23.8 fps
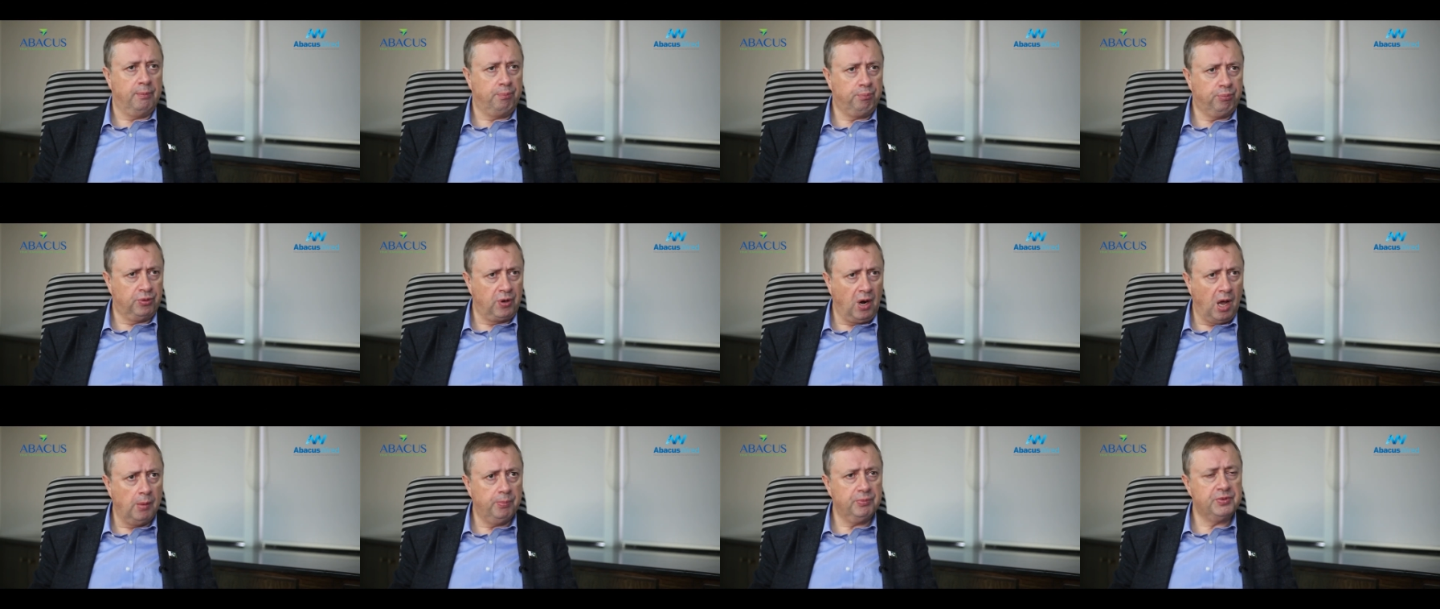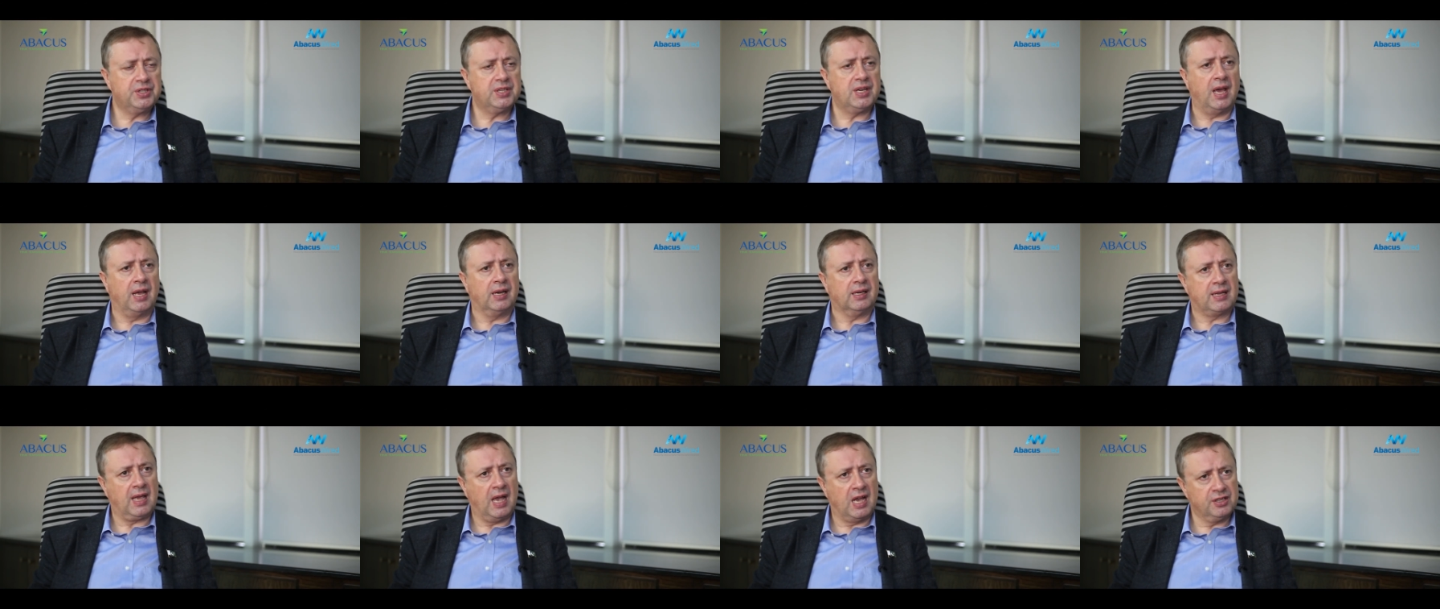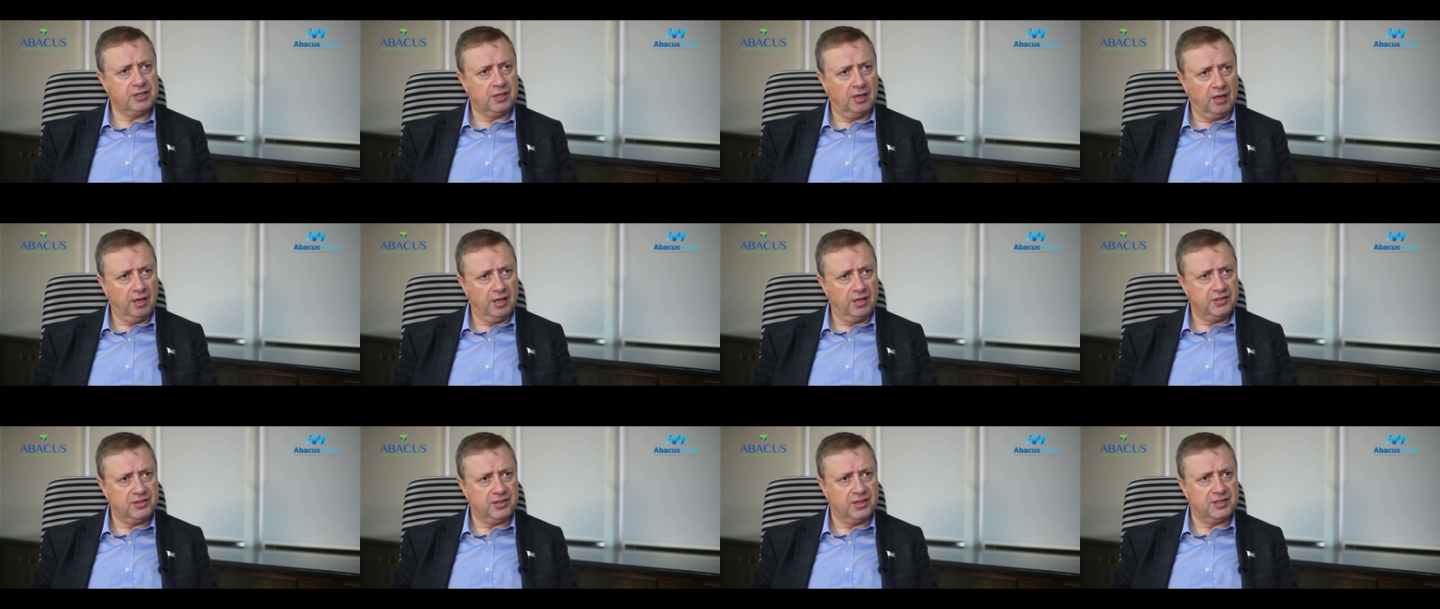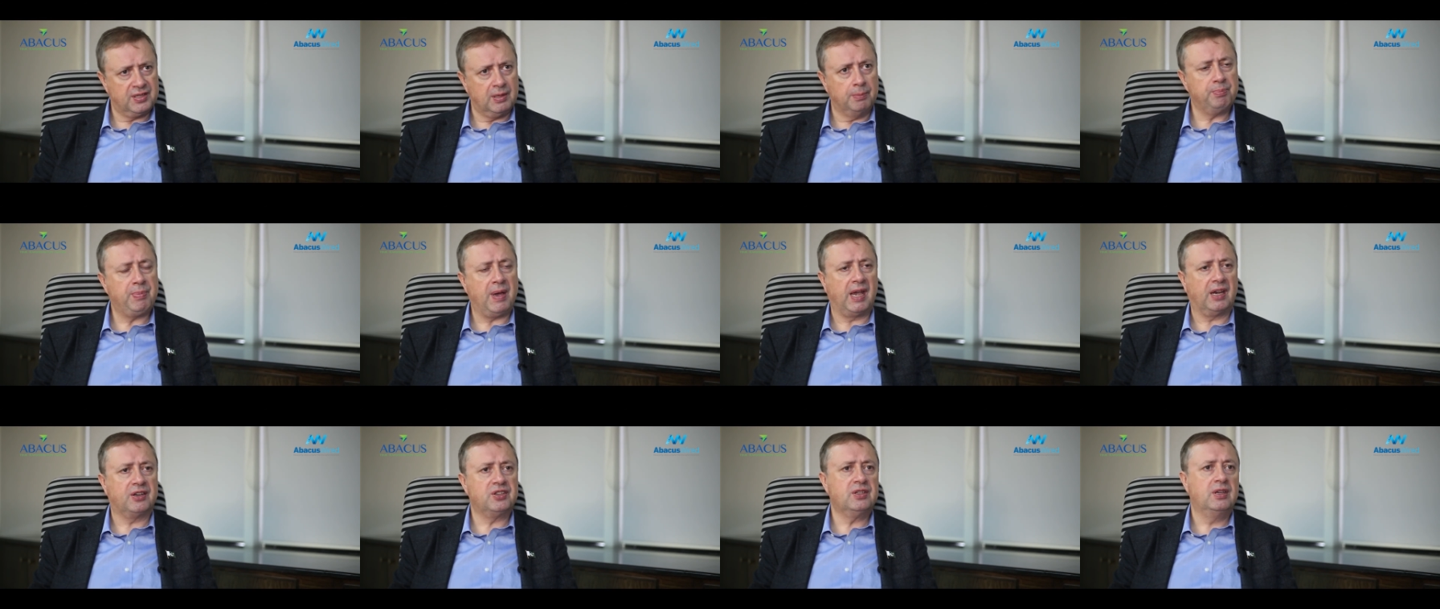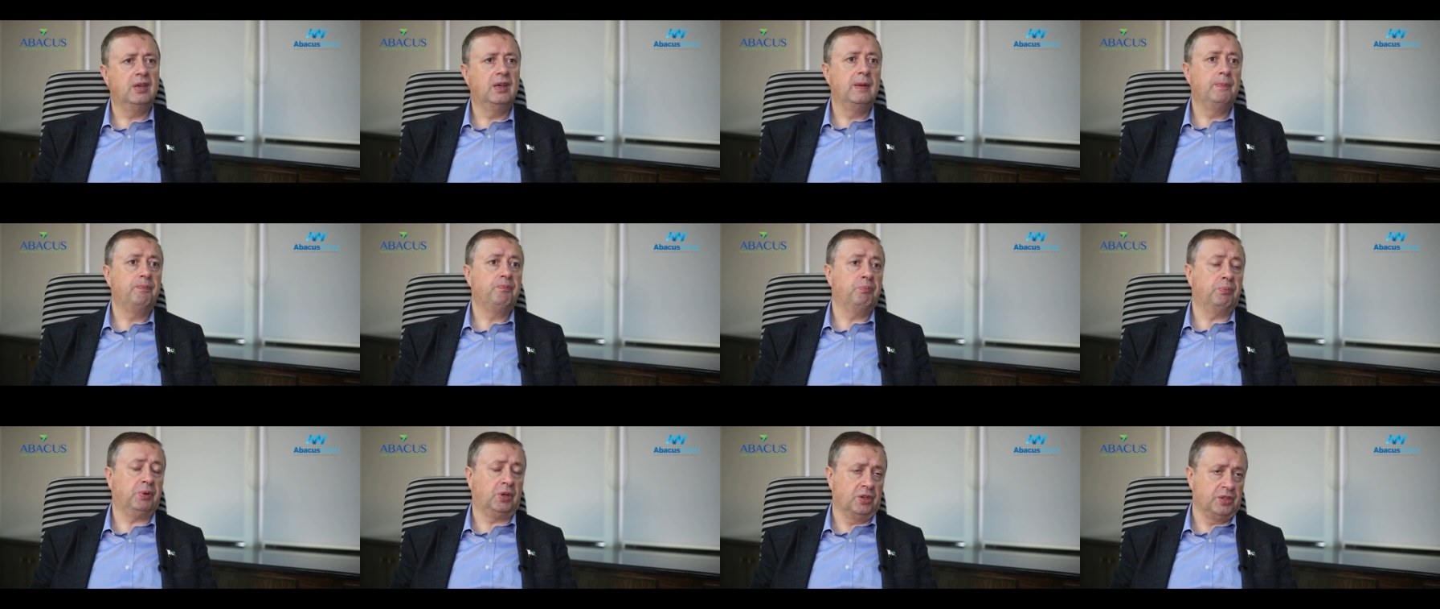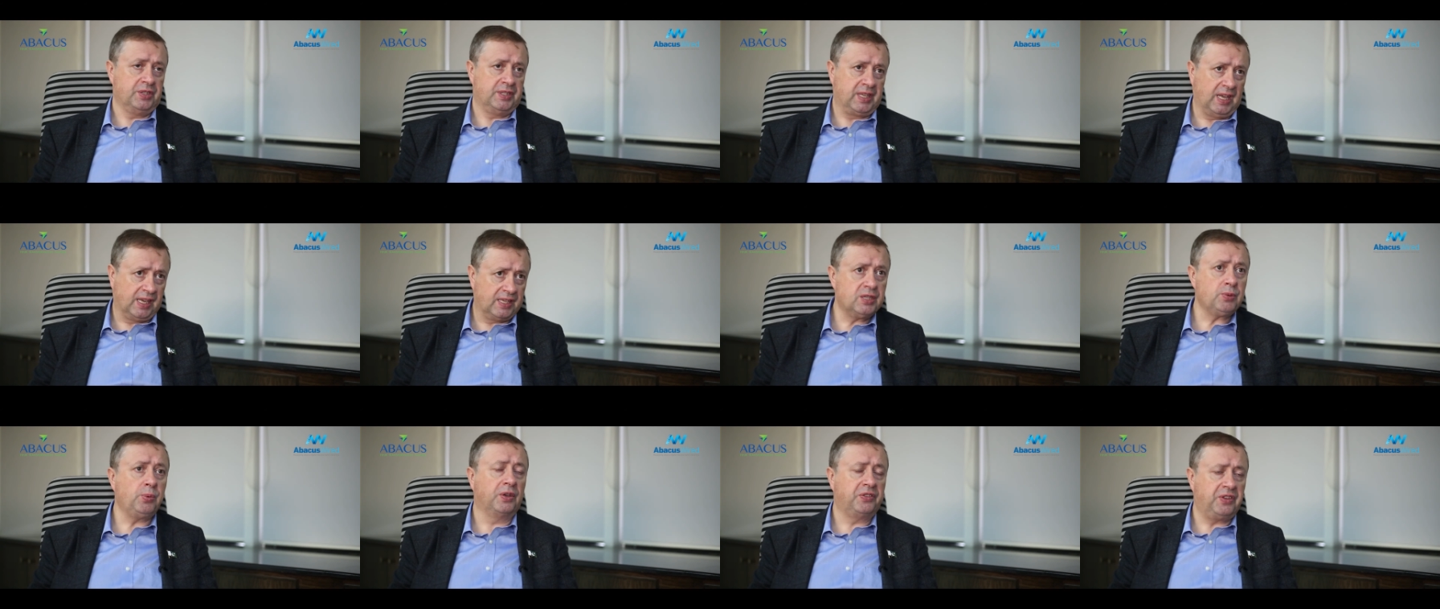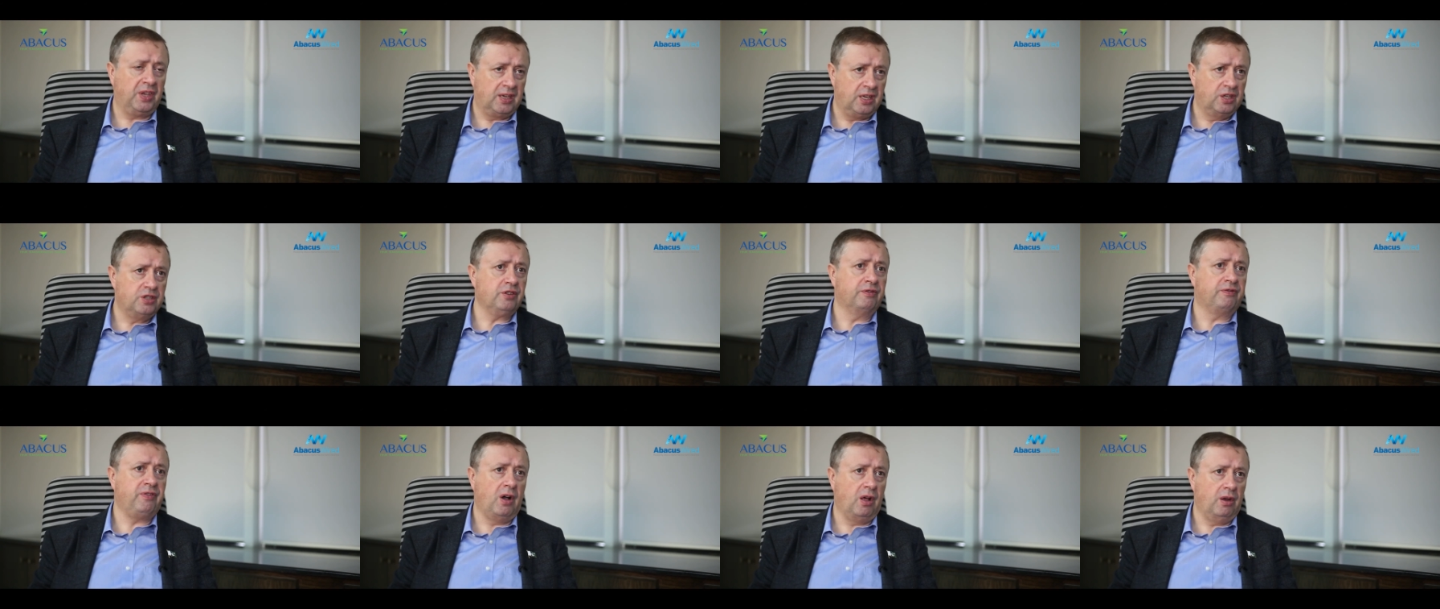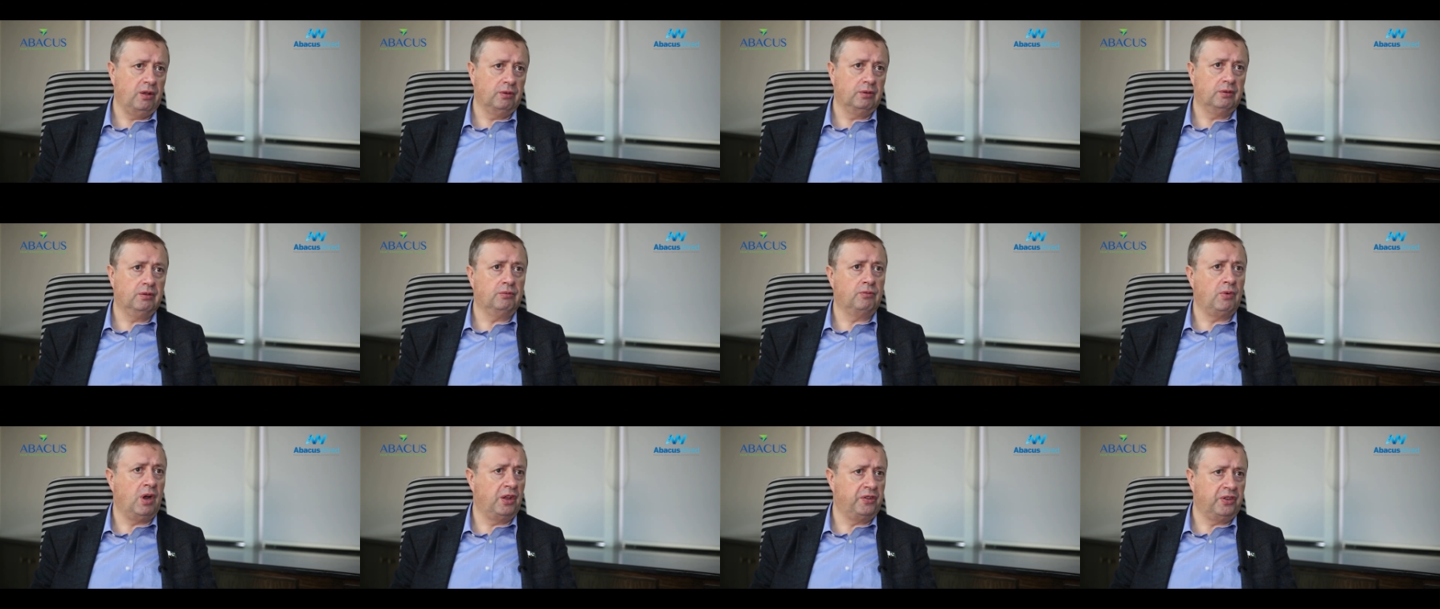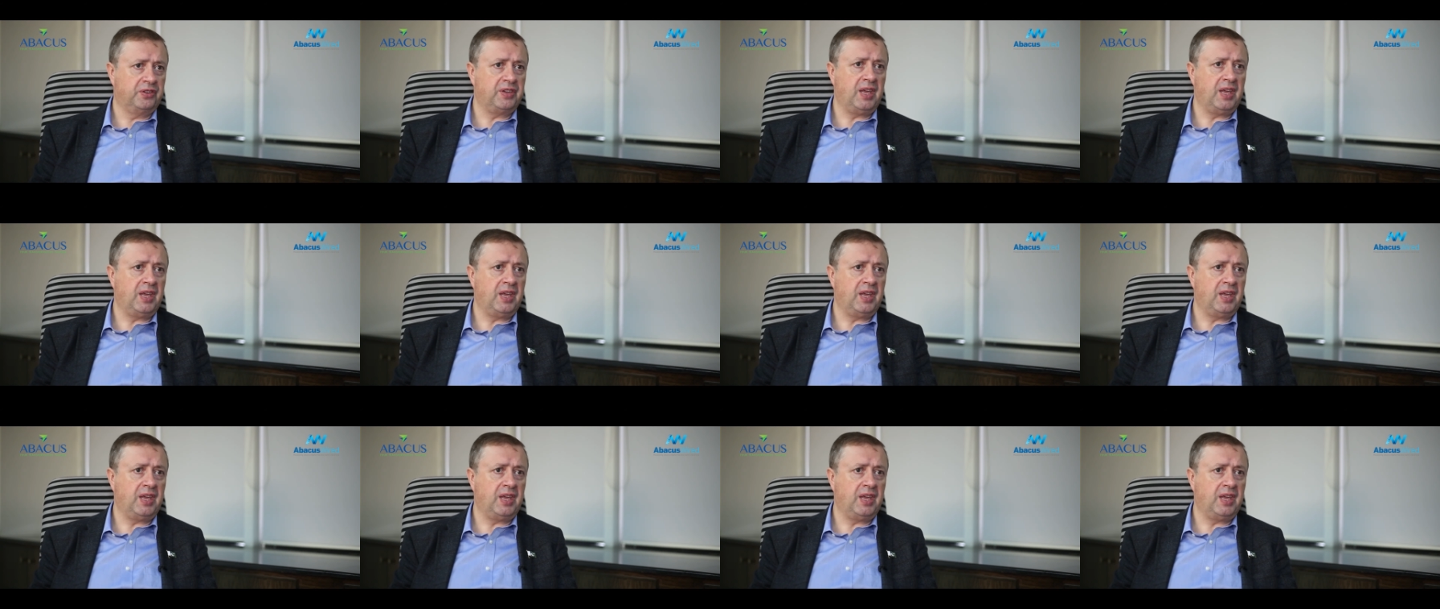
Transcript: prompt and catalyze this impact, because that's what they need to follow rather